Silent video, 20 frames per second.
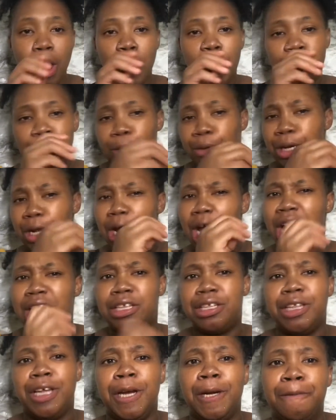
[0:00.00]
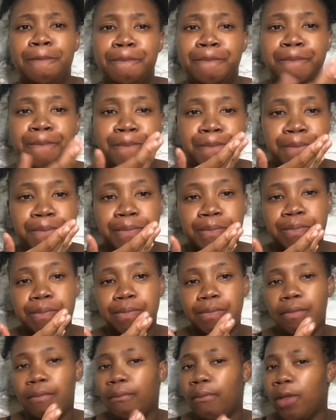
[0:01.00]
So what do you guys think?
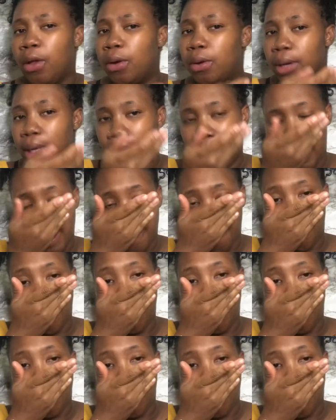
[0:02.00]
Okay.